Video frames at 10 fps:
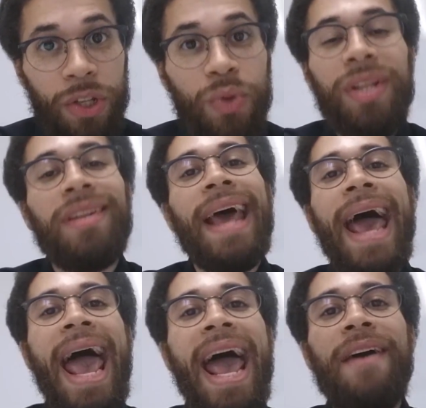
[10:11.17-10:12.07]
you didn't
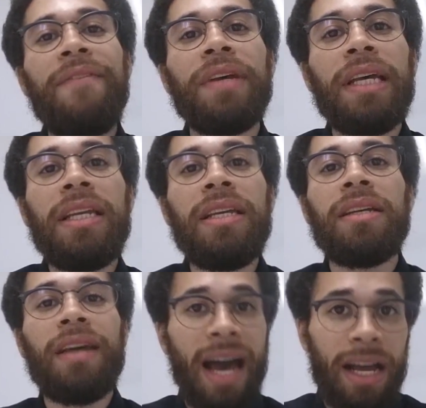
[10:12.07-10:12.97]
have any
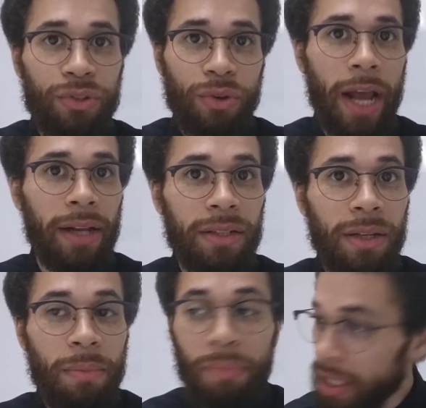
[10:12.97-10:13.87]
contract
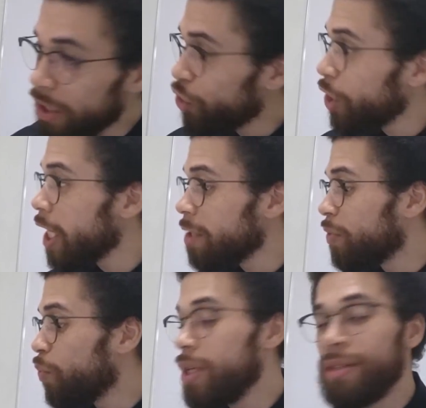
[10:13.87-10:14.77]
being exchanged
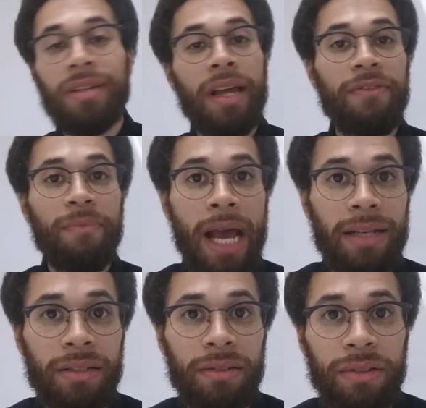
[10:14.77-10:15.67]
between slave
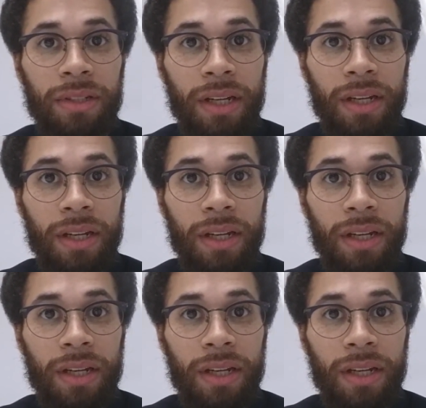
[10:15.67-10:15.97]
masters.